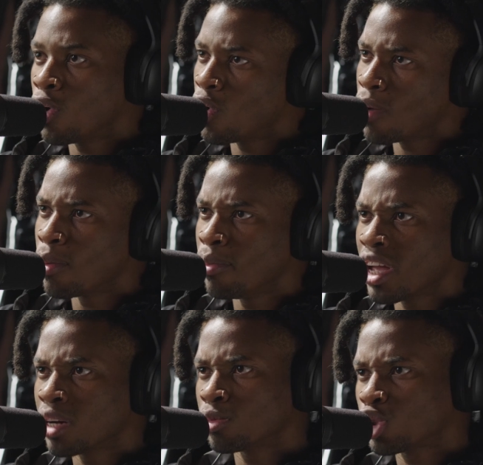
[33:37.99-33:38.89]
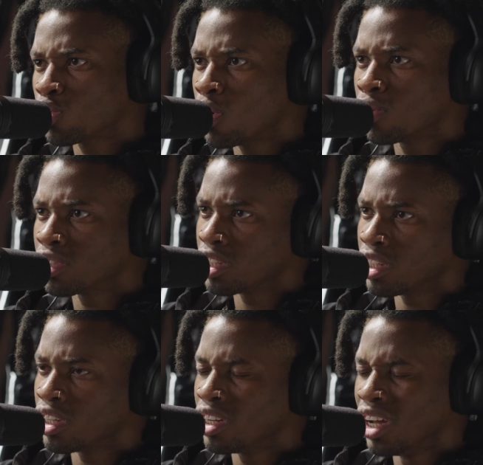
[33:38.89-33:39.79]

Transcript: oh, I'm a man, I'm strong, da-da-da.